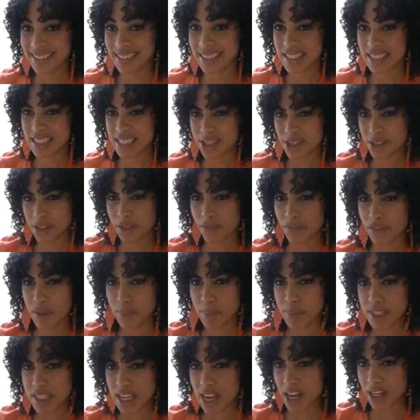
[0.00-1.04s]
See you on the
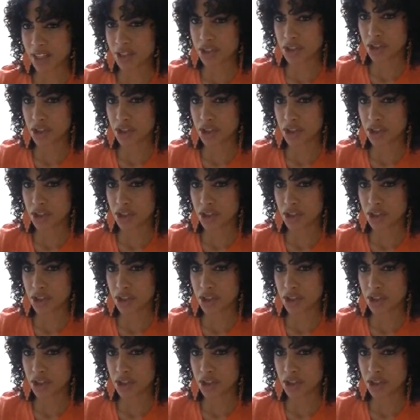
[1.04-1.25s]
flip side,